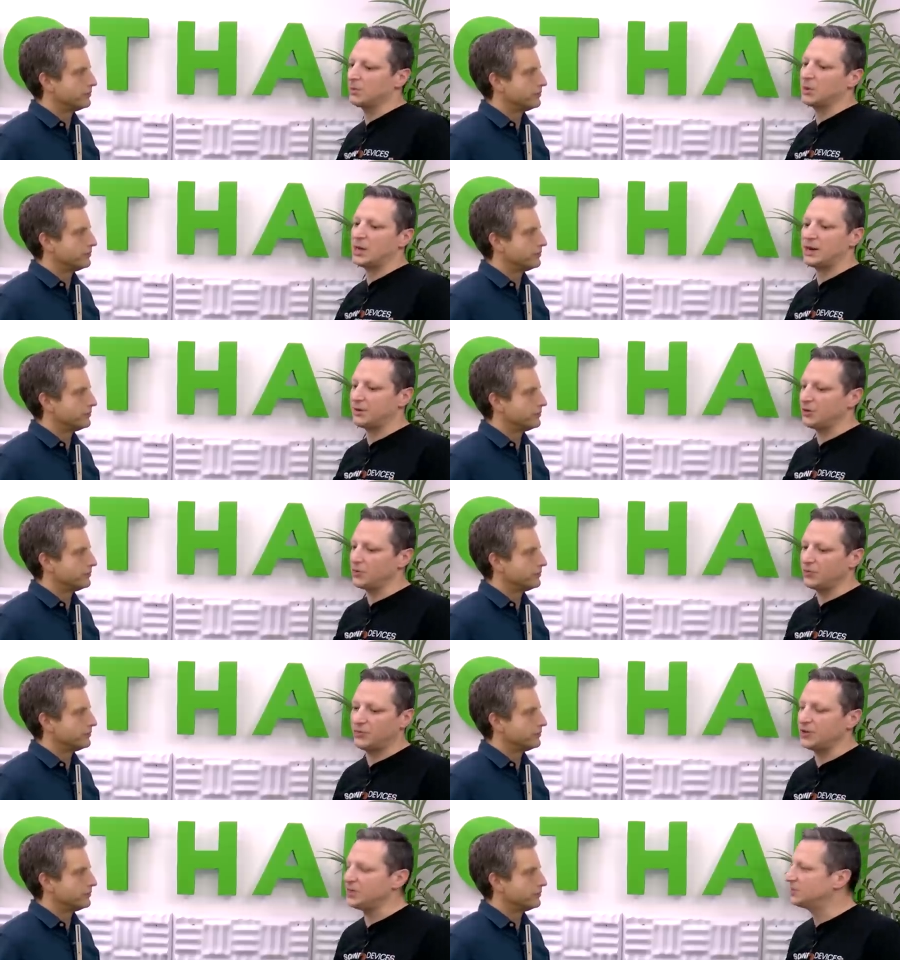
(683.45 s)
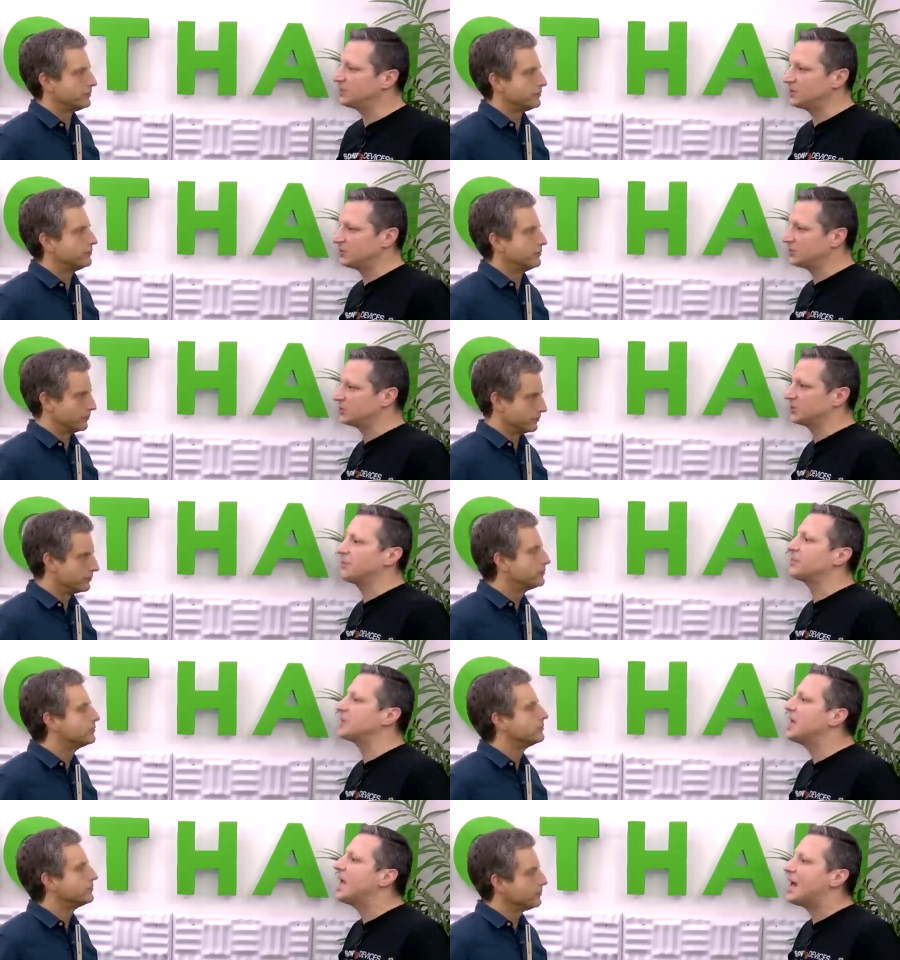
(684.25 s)
Speaker 1: I don't know, freezes or
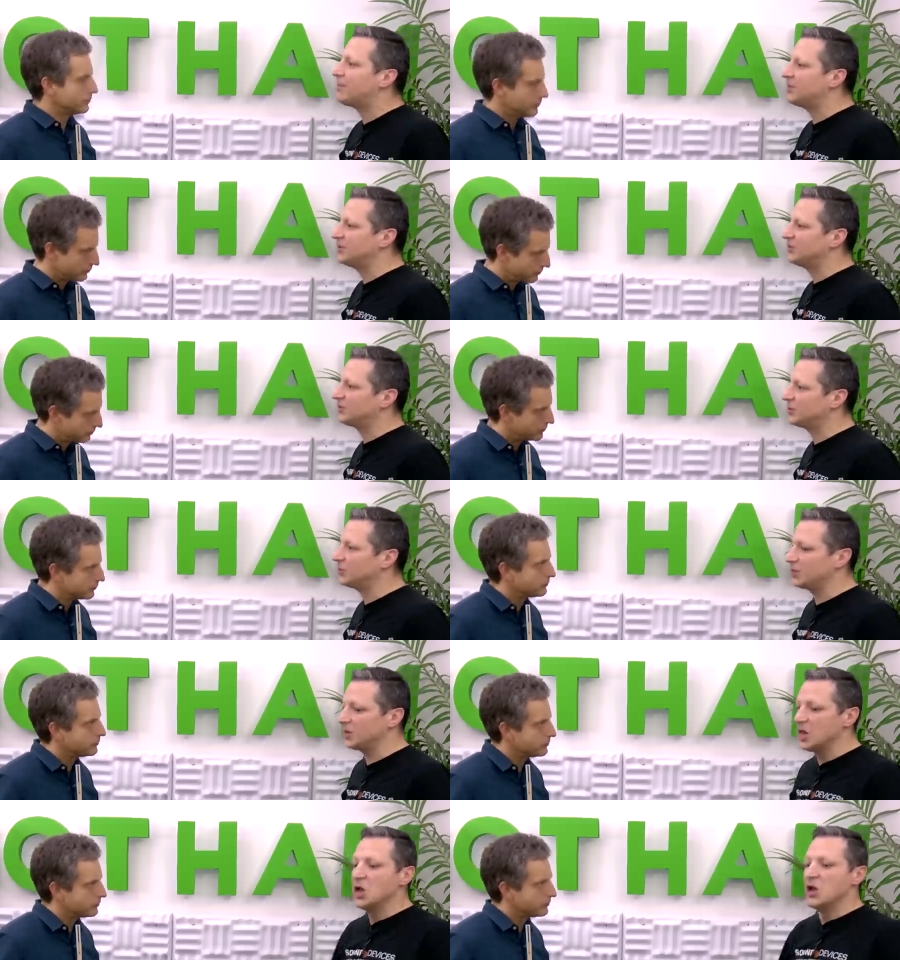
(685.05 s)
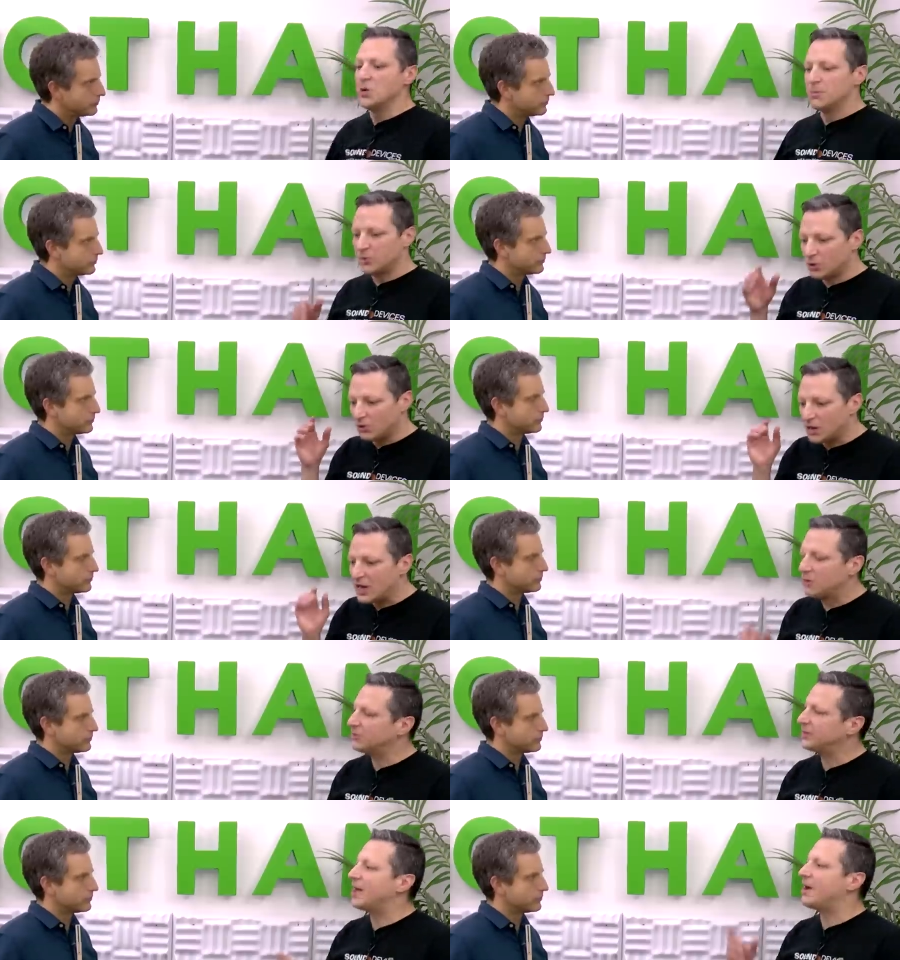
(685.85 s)
something mm-hmm. happens mm-hmm. to it, pull
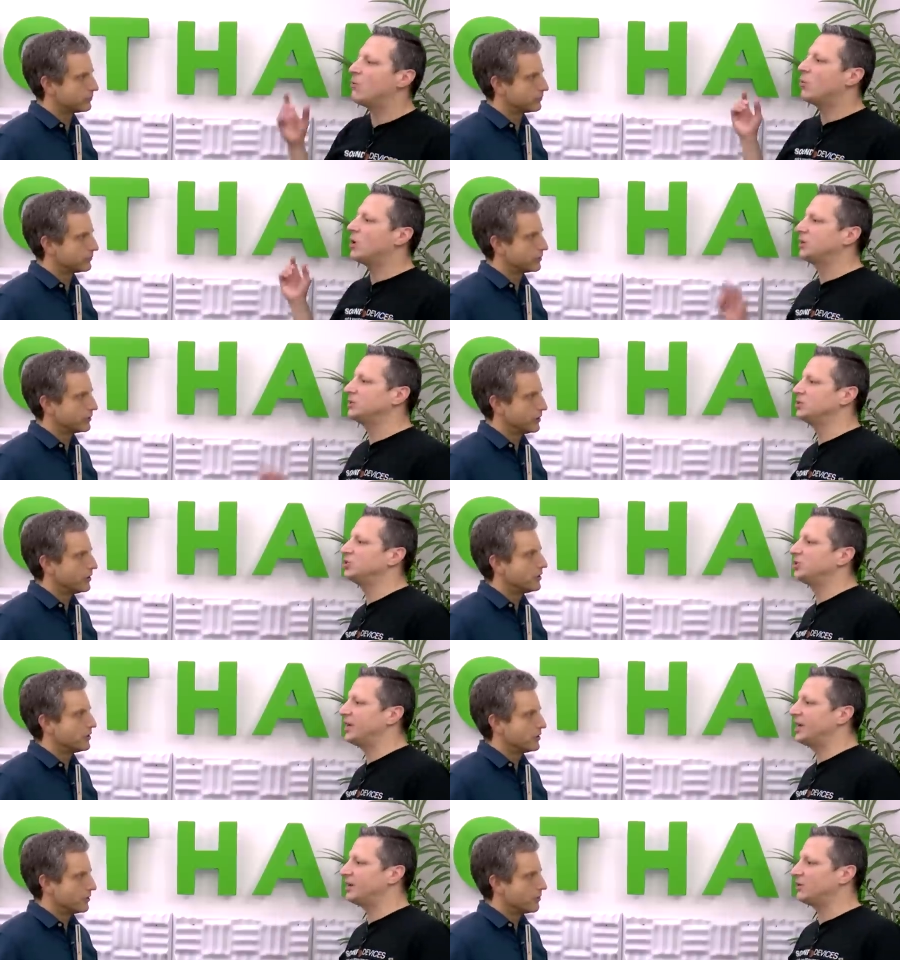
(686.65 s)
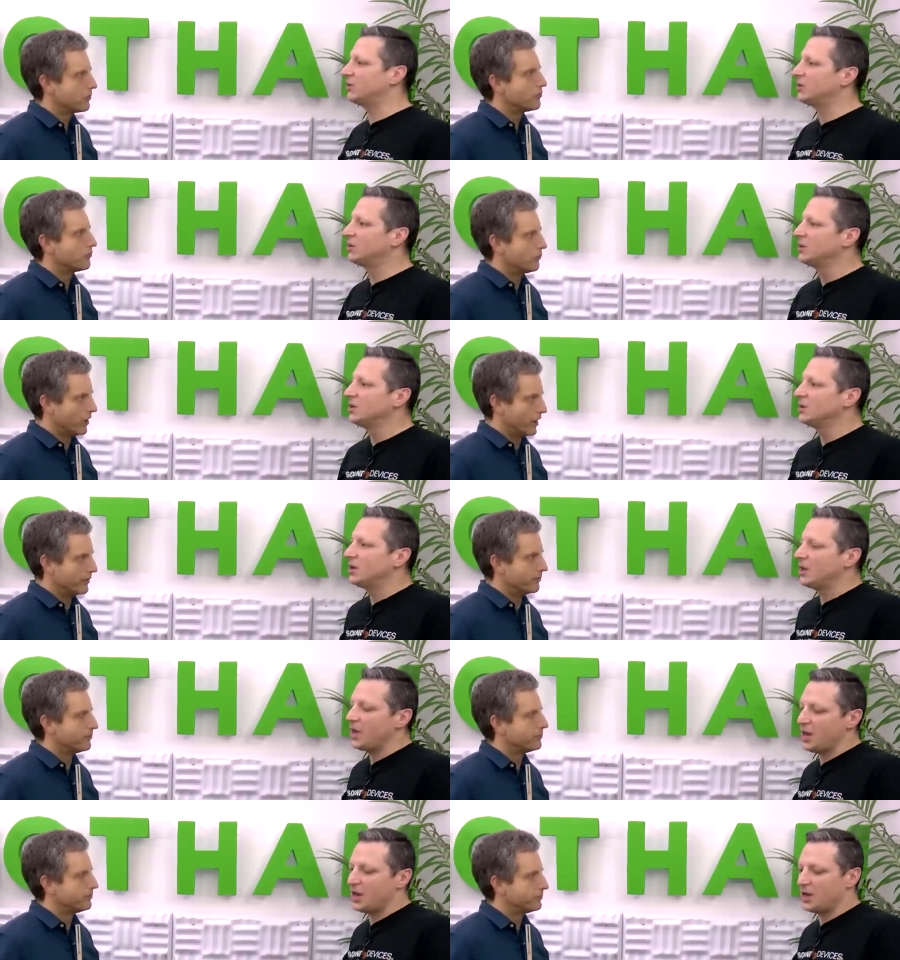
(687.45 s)
out that one channel. Right.
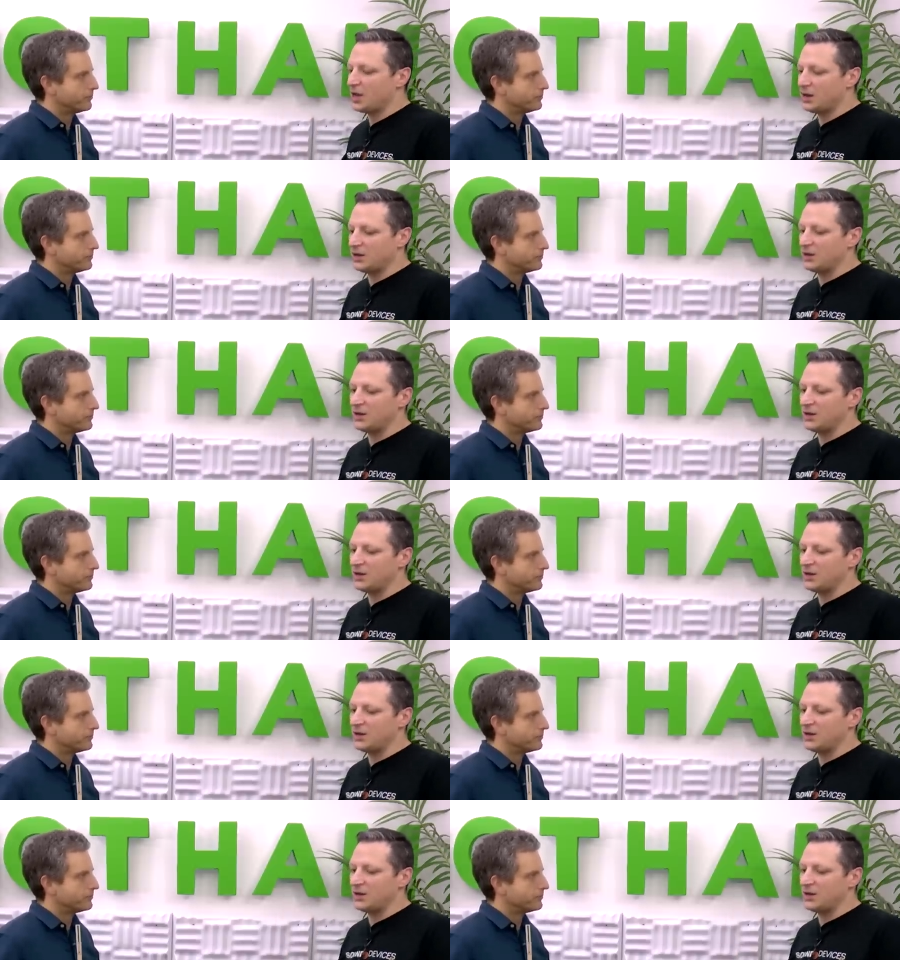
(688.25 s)
And